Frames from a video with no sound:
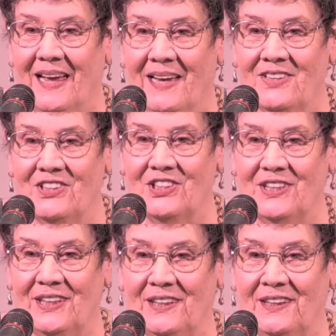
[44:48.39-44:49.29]
And
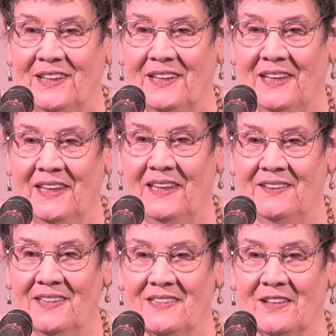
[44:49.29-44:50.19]
she,
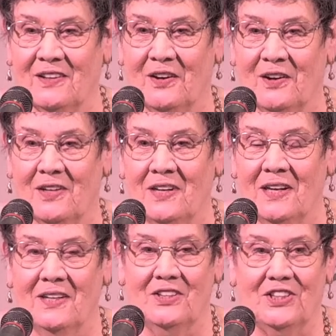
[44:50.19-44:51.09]
in this little card,
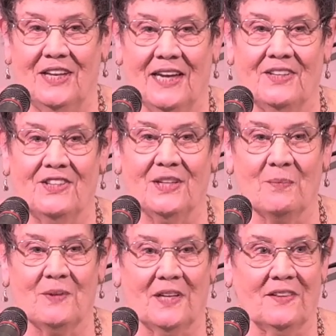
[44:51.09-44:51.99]
she had
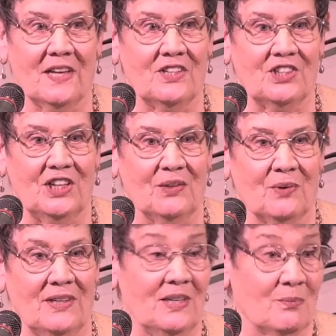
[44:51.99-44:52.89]
something that she
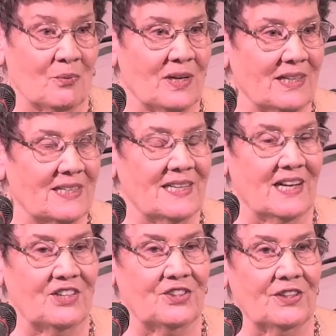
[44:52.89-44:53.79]
had, I didn't bring it
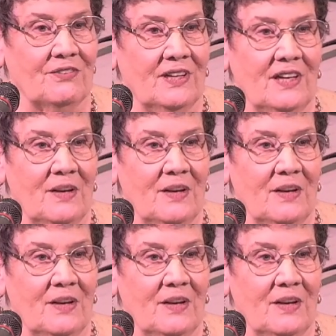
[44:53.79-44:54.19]
today, I should have,